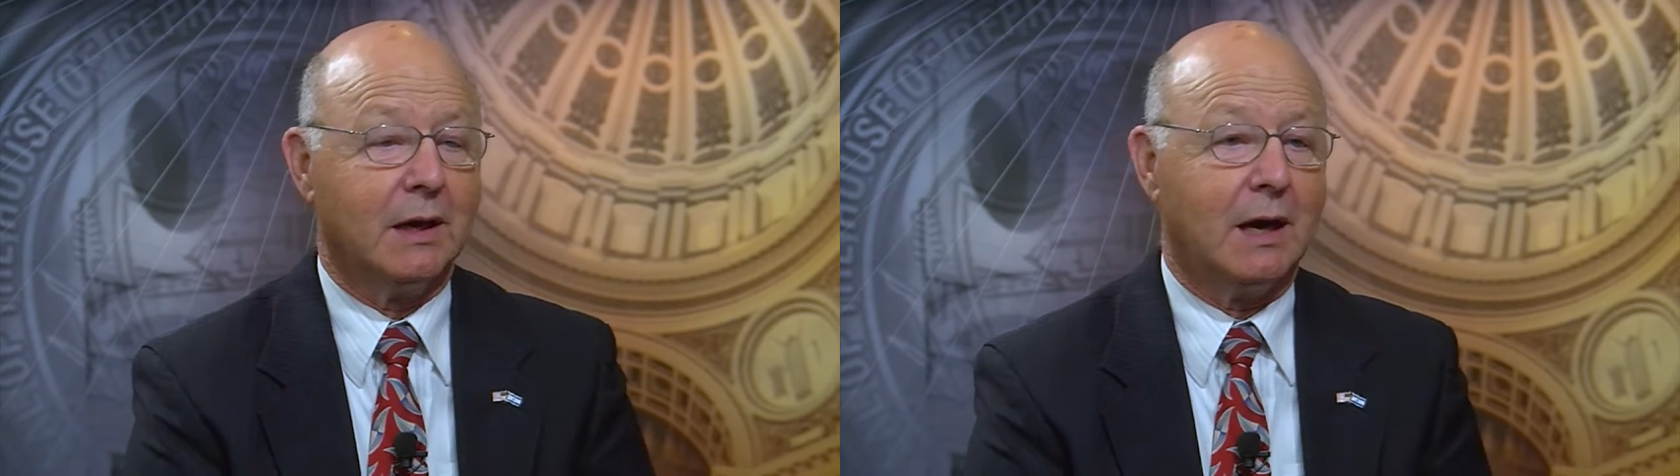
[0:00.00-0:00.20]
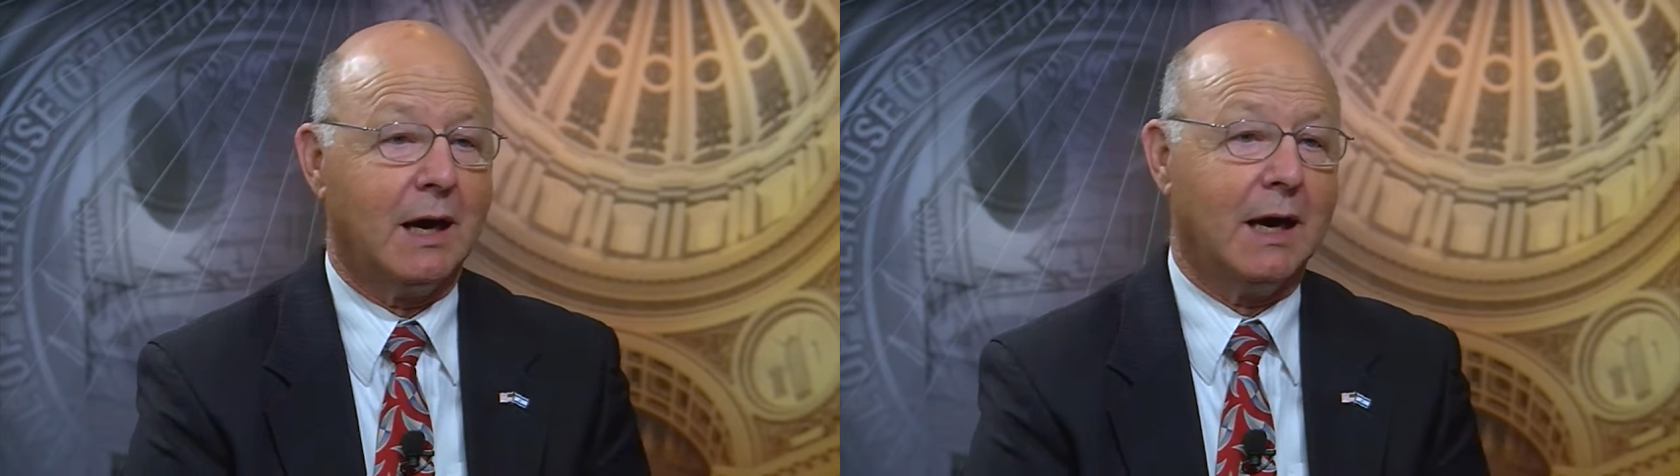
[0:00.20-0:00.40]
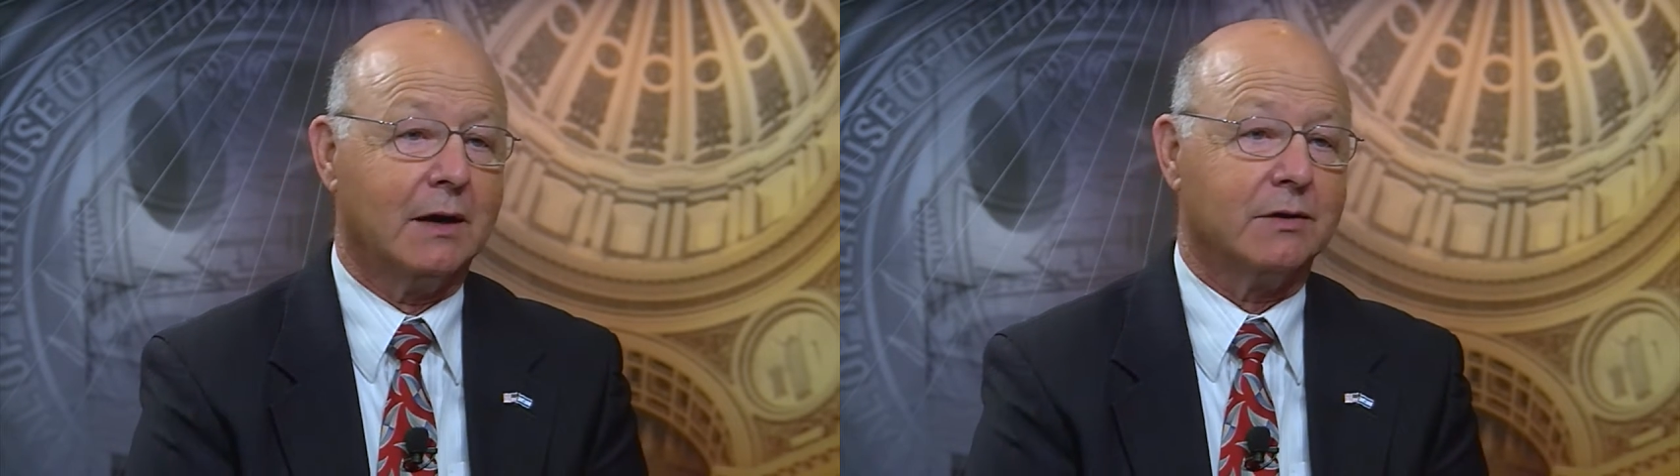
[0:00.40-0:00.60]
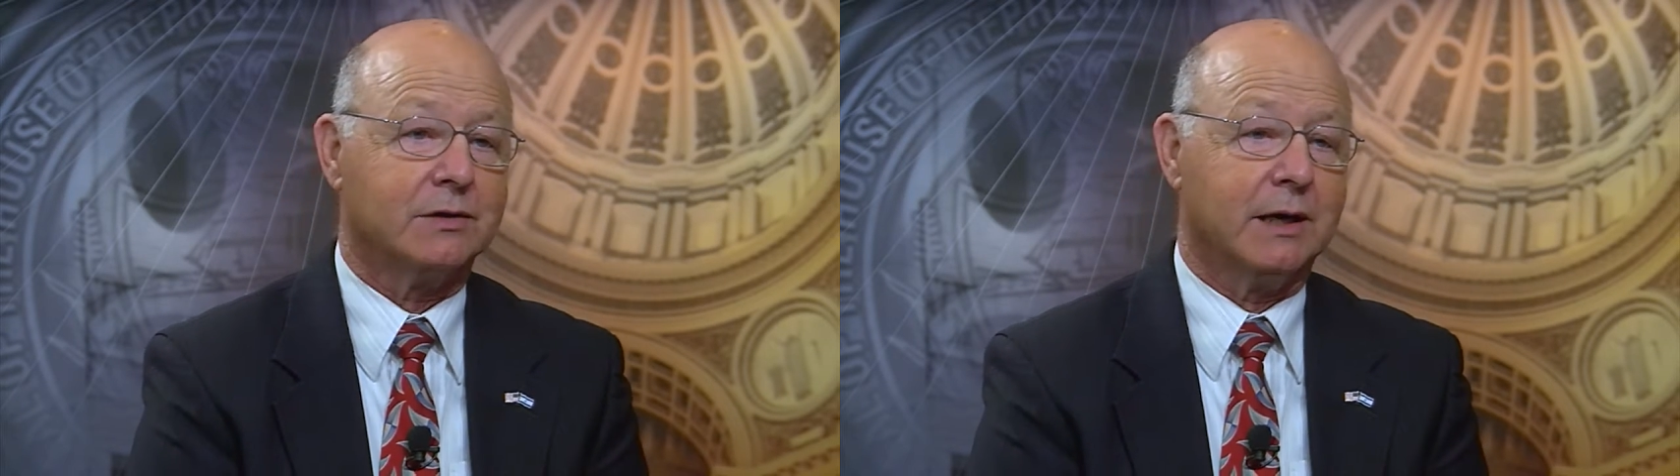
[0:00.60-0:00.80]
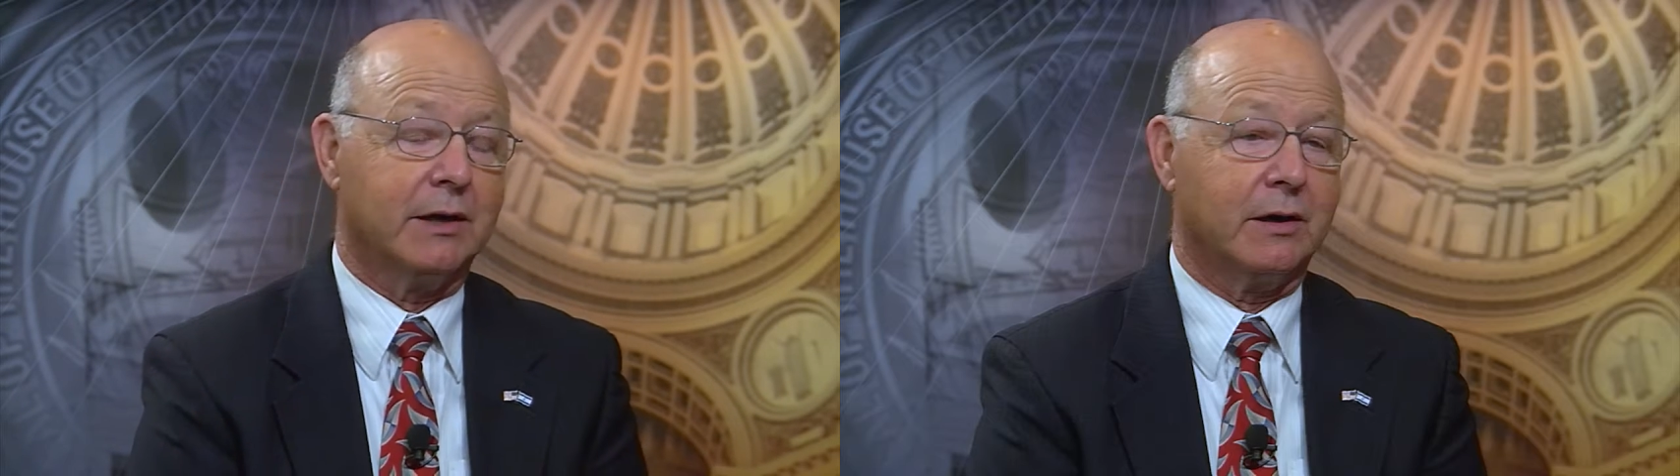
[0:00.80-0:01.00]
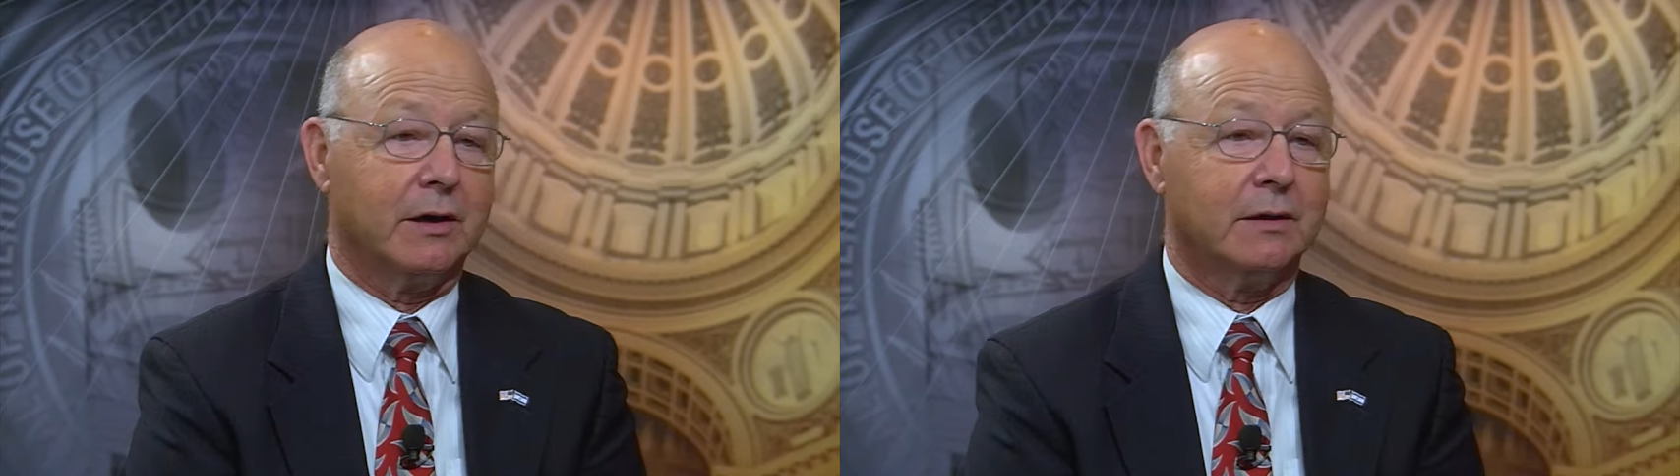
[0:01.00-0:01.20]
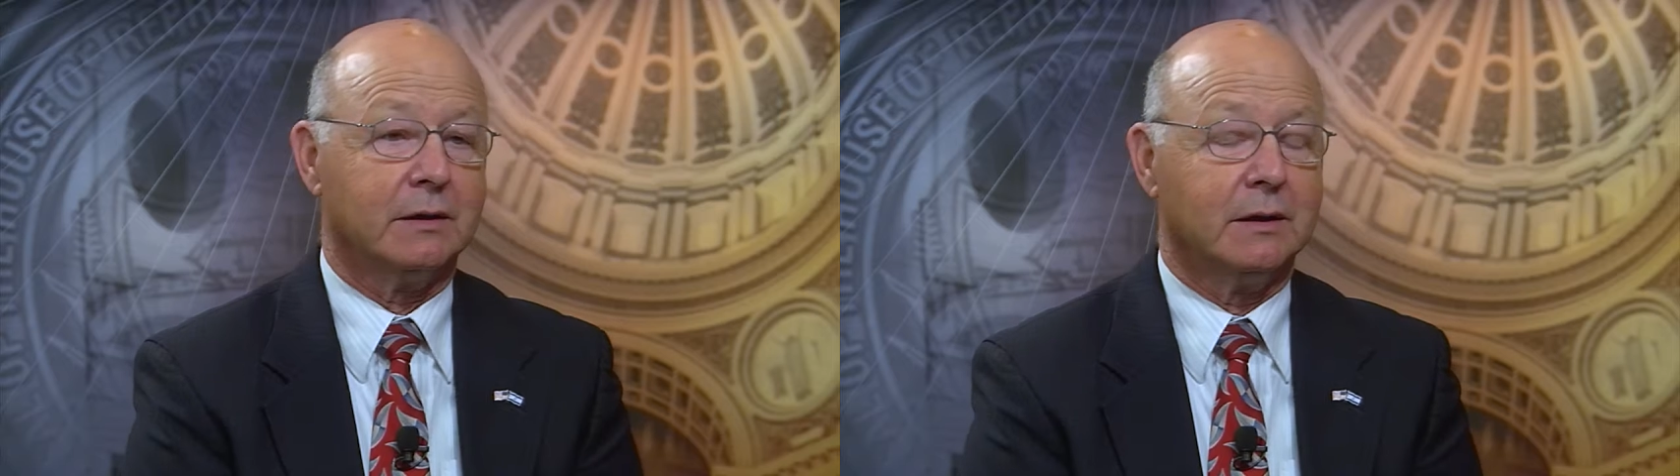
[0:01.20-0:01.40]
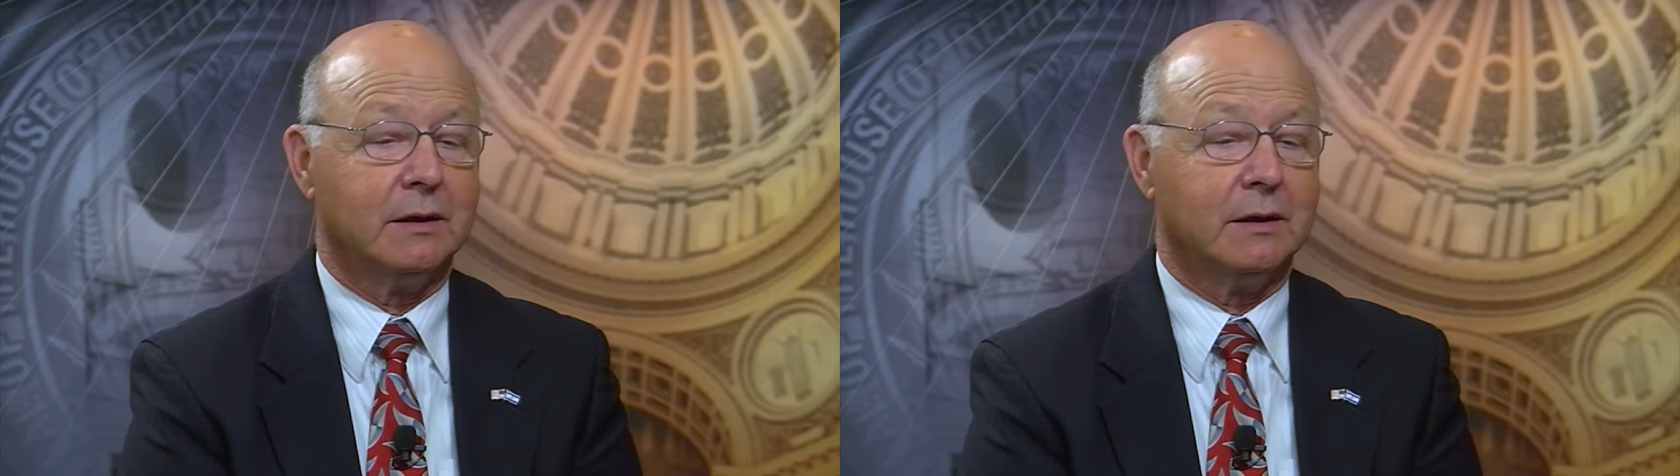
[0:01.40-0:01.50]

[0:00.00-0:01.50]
hires that are